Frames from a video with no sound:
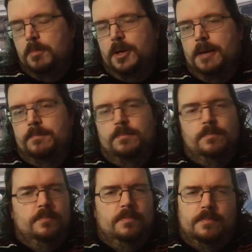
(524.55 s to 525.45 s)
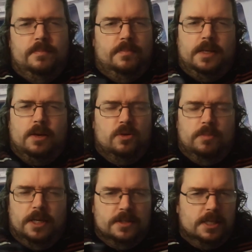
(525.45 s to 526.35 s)
But the
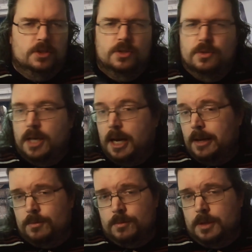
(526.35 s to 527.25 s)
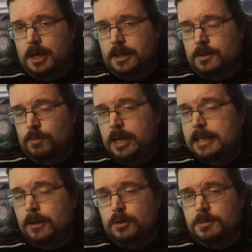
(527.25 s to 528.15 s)
outcome rating scale is good. I like the
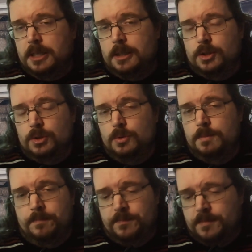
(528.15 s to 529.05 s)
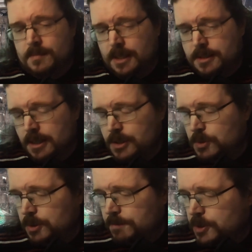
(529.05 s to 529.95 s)
rating outcome scale too. It's a
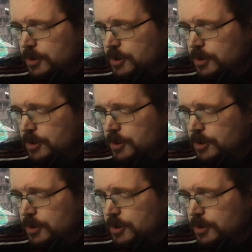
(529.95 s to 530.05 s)
nice one.